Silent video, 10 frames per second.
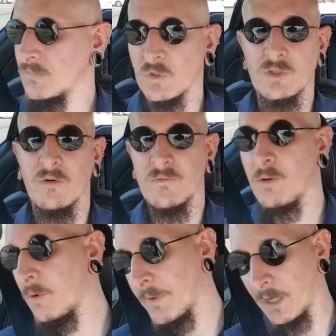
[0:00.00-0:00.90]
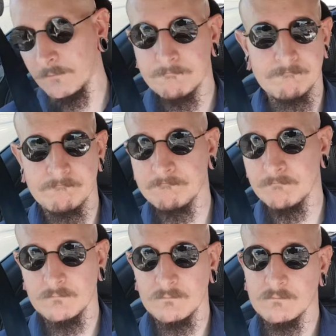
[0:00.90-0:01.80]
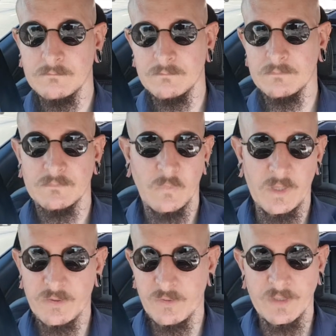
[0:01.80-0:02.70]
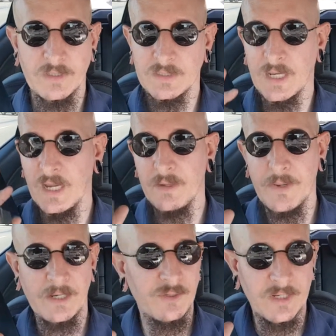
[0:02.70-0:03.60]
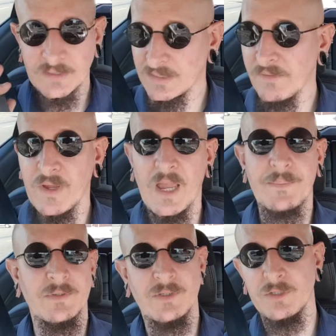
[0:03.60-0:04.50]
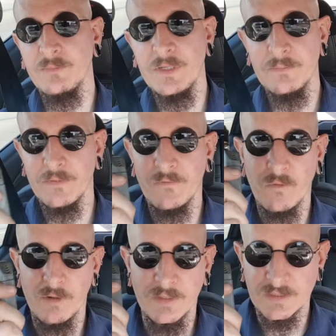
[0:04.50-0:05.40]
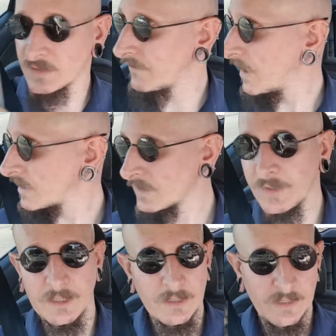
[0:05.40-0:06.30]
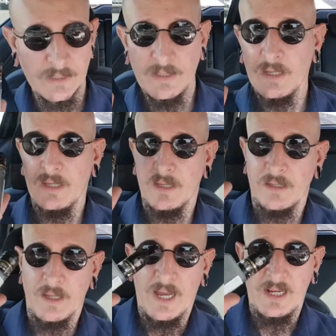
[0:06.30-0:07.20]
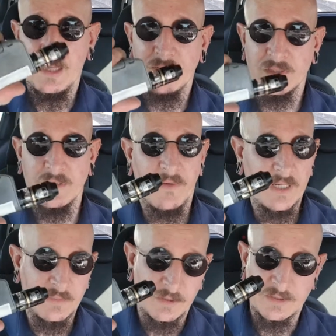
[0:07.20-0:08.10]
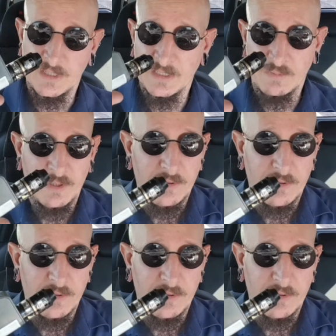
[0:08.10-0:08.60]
switched off, no more power. Went through an entire battery, and it's never happened to me before on this device. I mean, I love this device because it gets me